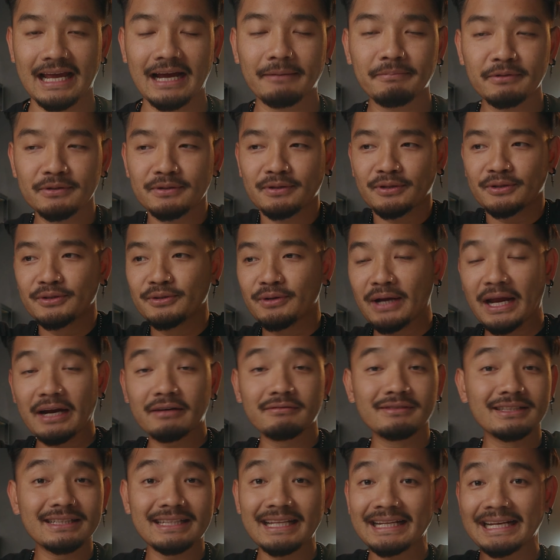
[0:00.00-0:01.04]
Apple threw
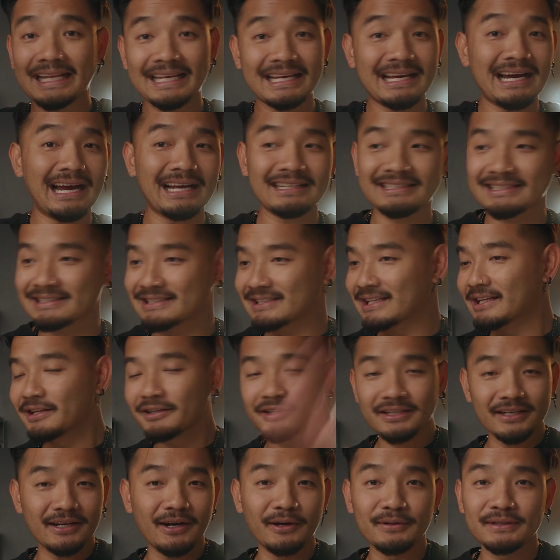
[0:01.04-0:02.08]
everything they got. Just here
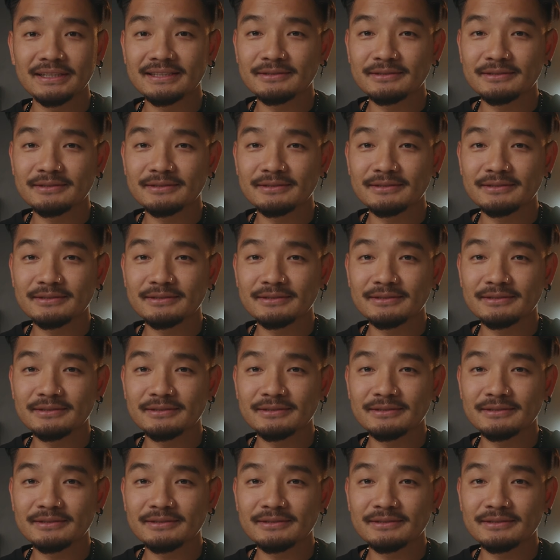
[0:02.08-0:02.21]
you go.